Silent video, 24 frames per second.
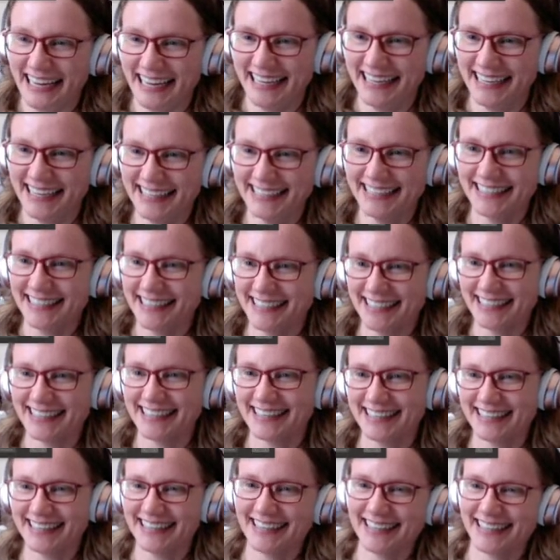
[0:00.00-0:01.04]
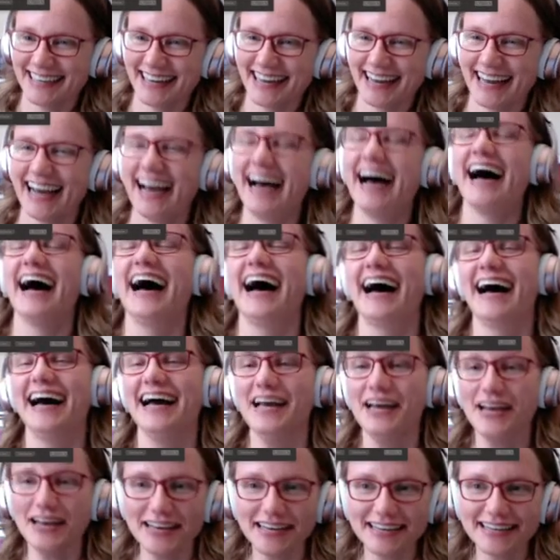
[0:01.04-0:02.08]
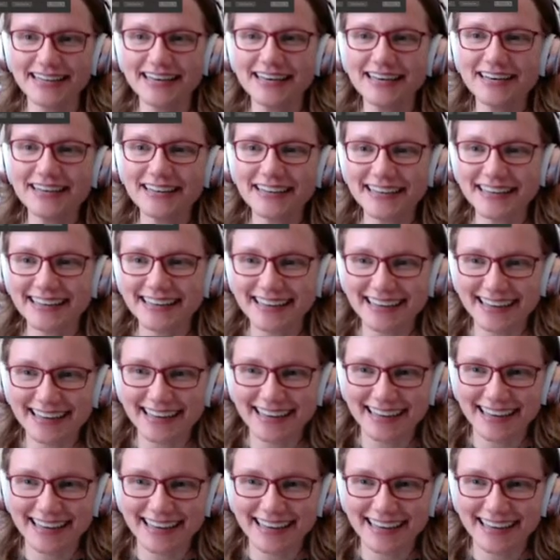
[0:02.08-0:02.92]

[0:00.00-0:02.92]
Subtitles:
Sure. That probably is right?